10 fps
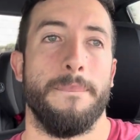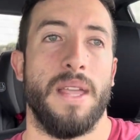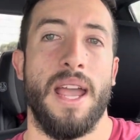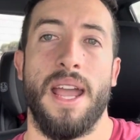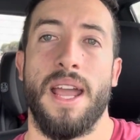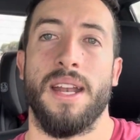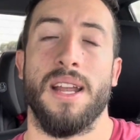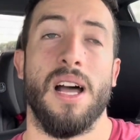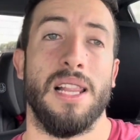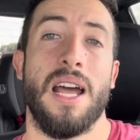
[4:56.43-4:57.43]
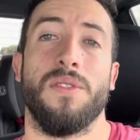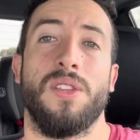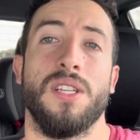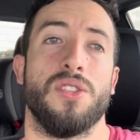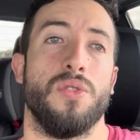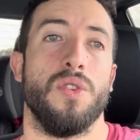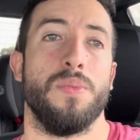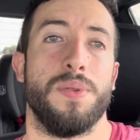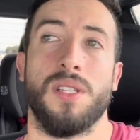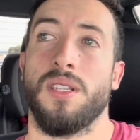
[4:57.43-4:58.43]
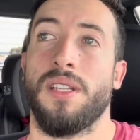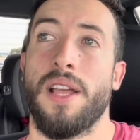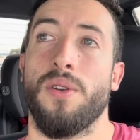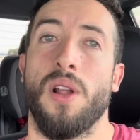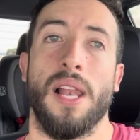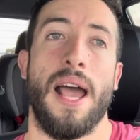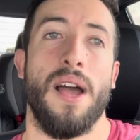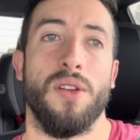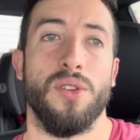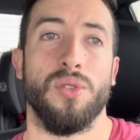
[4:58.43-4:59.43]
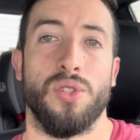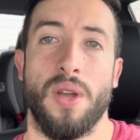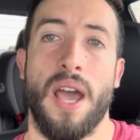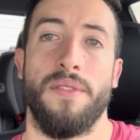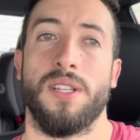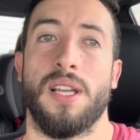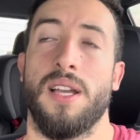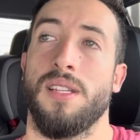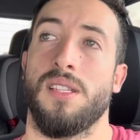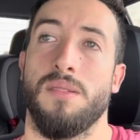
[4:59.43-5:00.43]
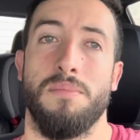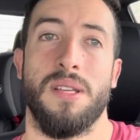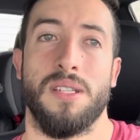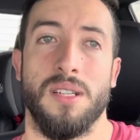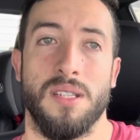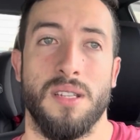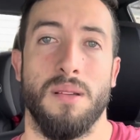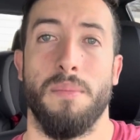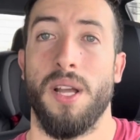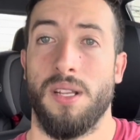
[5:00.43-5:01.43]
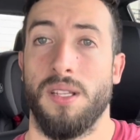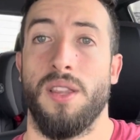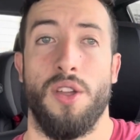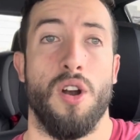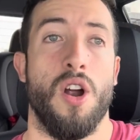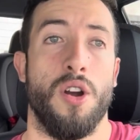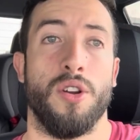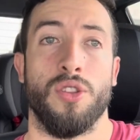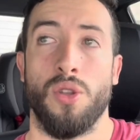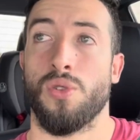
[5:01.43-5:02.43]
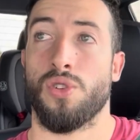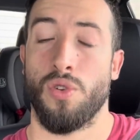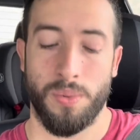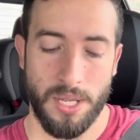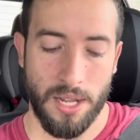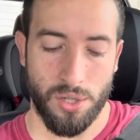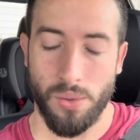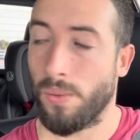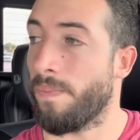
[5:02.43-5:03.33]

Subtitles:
And a lot of these groups, they don't allow you to advertise business, but there are those groups that do.